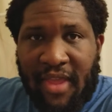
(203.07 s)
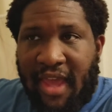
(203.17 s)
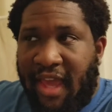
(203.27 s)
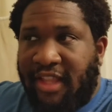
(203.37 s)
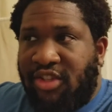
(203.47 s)

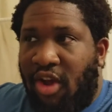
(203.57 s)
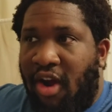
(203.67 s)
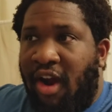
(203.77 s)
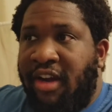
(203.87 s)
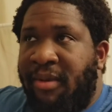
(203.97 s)
it's
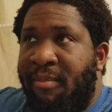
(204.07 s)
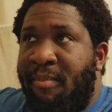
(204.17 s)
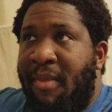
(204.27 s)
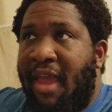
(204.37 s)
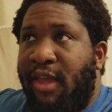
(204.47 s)
hard to
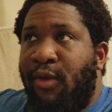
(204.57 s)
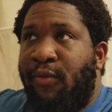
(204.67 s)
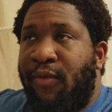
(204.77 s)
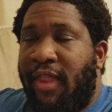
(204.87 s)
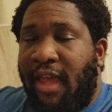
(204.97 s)
make you
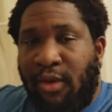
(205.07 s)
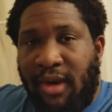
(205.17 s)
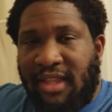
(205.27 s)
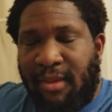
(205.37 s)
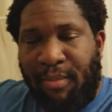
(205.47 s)
feel like you
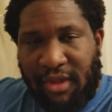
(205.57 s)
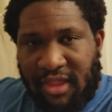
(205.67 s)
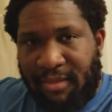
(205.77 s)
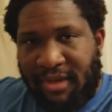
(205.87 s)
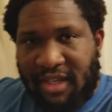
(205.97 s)
need to put
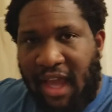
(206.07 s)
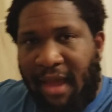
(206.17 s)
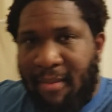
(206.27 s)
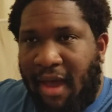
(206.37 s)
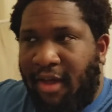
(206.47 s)
them in
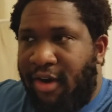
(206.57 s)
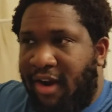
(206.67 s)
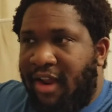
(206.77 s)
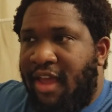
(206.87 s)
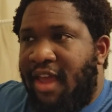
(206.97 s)
timeout
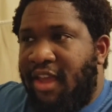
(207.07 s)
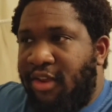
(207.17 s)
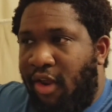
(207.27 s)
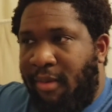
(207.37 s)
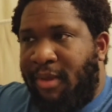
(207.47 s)
or, you
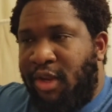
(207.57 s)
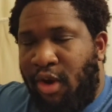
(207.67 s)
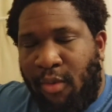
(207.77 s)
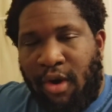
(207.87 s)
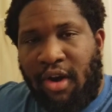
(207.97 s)
know what I mean, you
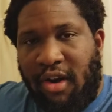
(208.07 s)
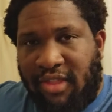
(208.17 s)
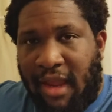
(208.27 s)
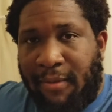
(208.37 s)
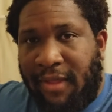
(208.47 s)
don't want to hurt
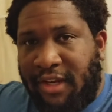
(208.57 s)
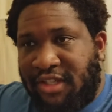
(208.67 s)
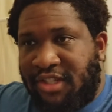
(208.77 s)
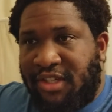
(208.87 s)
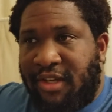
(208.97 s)
that
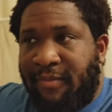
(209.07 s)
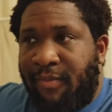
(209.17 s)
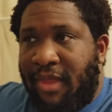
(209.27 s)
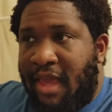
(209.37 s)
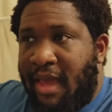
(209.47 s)
relationship.
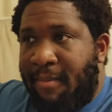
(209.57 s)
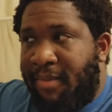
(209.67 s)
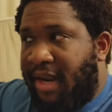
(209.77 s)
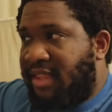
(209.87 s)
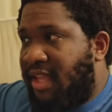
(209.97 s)

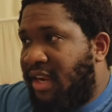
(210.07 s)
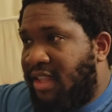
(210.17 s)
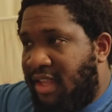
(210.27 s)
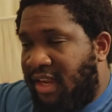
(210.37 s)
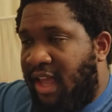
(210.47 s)
But at the end of
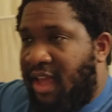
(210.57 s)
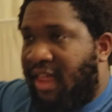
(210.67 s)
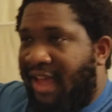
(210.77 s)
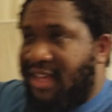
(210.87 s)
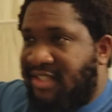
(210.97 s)
the day,
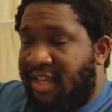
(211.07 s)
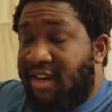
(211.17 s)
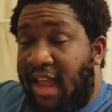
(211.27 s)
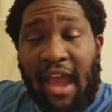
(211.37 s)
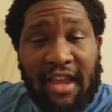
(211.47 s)
like I
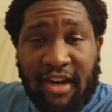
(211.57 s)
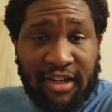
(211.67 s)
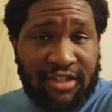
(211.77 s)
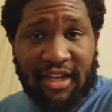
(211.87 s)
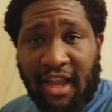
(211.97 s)
said, I can
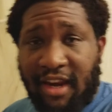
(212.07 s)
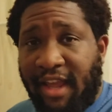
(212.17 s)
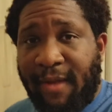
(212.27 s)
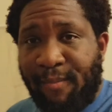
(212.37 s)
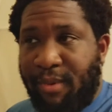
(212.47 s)
understand
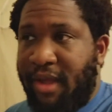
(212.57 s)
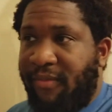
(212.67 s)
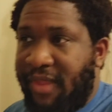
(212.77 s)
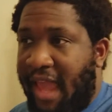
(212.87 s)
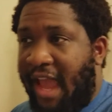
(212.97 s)
that,
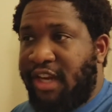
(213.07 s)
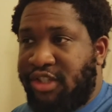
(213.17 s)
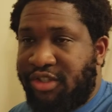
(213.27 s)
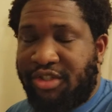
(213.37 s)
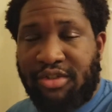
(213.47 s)
but as
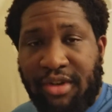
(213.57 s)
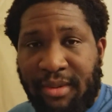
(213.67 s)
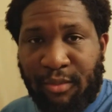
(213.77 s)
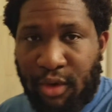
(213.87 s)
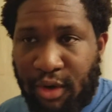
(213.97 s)
your
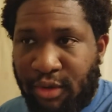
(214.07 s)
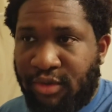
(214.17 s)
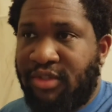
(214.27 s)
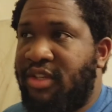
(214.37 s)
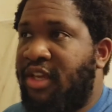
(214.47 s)
stream
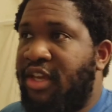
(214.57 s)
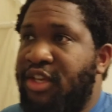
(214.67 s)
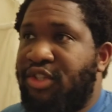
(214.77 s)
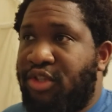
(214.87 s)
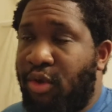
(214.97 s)
grows,
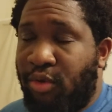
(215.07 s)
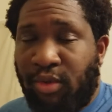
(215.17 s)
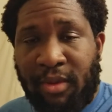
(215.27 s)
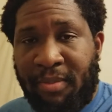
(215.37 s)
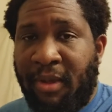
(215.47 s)
so do
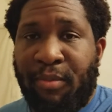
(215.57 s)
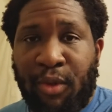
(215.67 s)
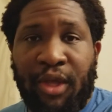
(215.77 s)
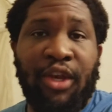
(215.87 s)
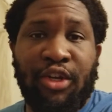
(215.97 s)
the people
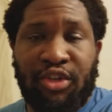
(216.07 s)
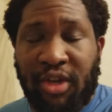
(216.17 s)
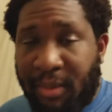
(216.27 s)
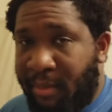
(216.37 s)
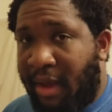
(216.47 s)
in your
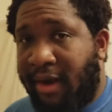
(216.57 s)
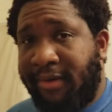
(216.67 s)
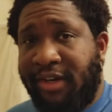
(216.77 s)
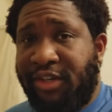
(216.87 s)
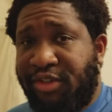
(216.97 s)
stream and
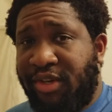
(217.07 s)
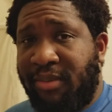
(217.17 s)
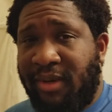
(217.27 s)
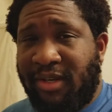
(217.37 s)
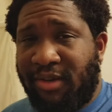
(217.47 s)
moderating your
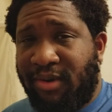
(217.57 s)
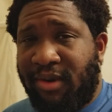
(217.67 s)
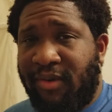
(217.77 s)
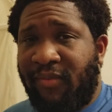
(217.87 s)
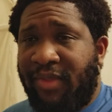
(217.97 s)
stream need to grow.